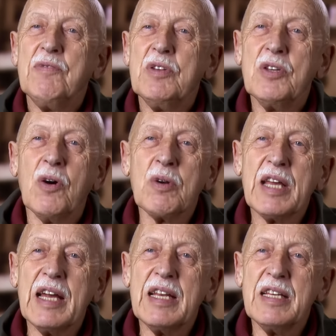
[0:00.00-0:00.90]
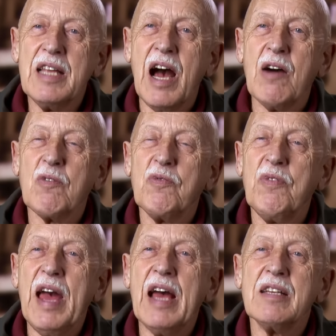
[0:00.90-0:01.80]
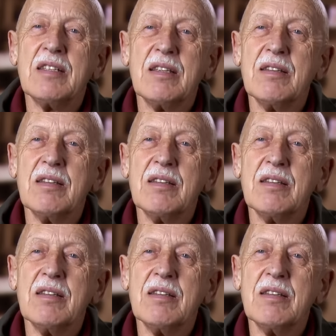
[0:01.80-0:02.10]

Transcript: if you don't get it down fast,